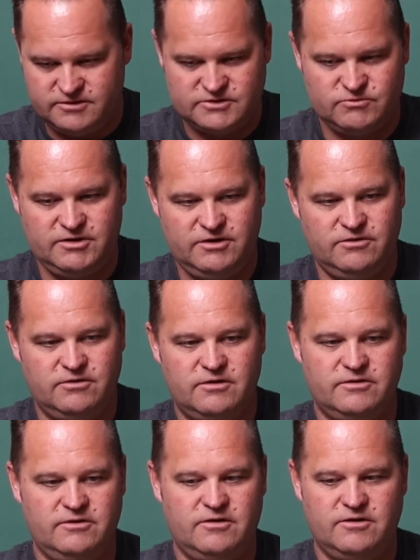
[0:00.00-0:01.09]
This one here
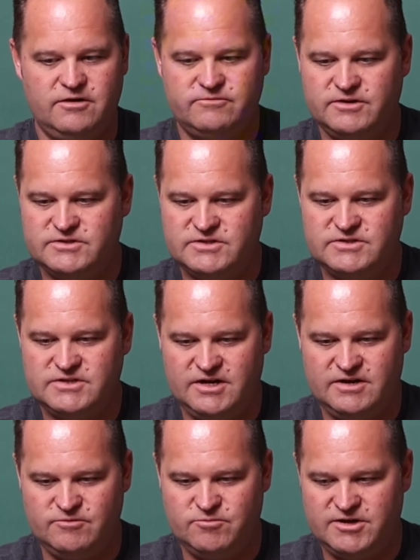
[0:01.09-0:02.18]
on the RF lenses, they
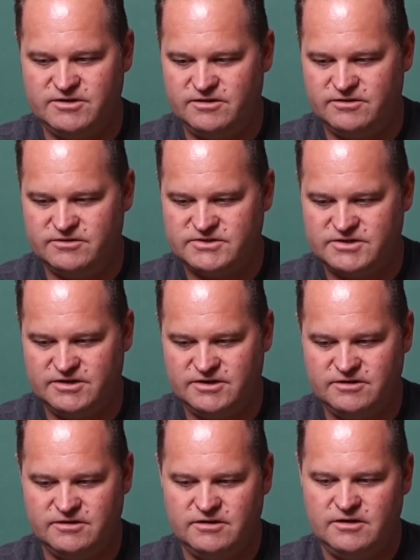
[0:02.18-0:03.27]
have a button on the
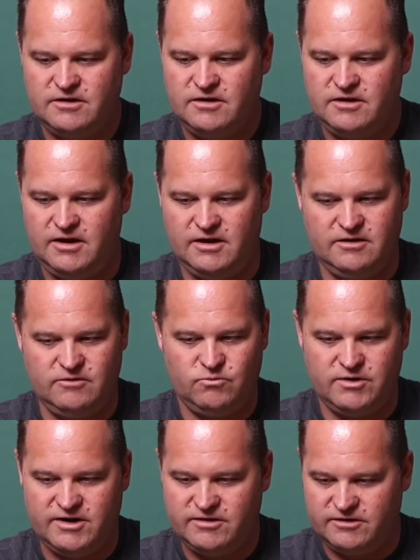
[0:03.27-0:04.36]
side. And
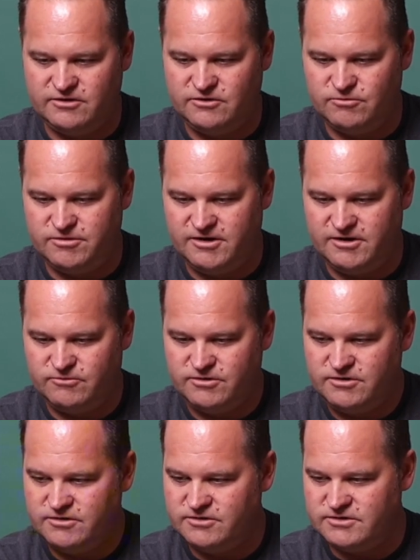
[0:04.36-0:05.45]
what I like to do with that
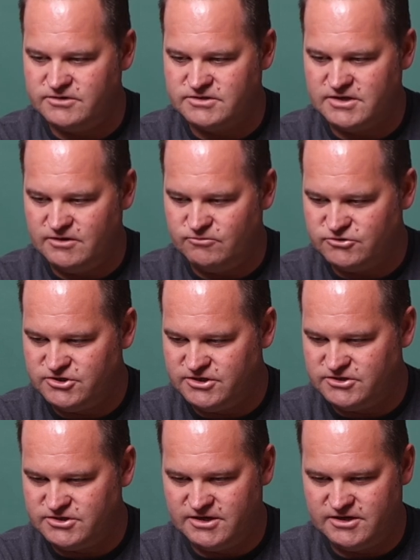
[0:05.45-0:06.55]
one is I will
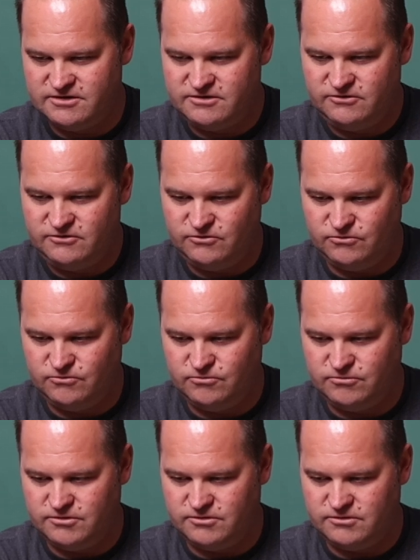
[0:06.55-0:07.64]
change that
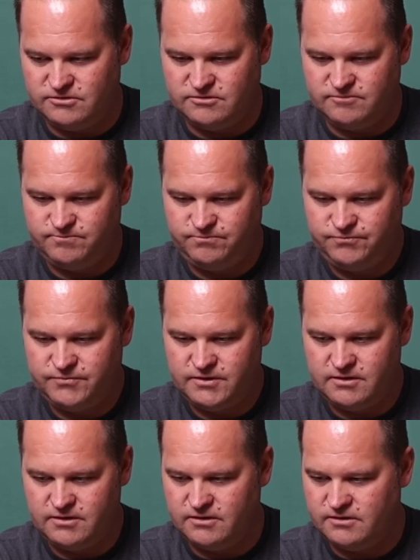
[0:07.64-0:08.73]
to the
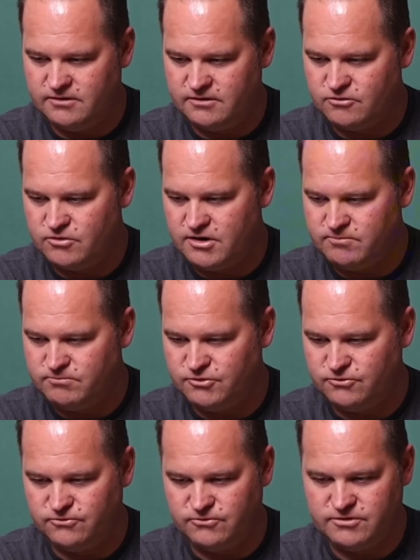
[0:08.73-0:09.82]
crop
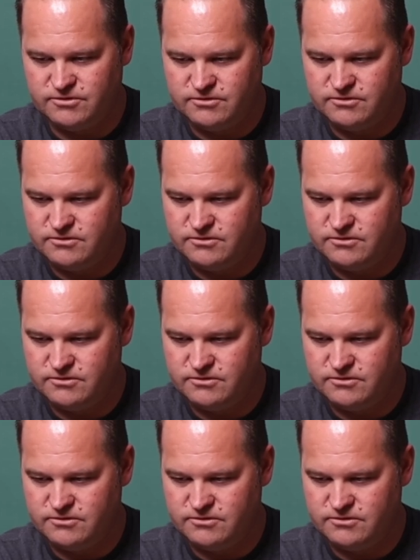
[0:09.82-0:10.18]
mode.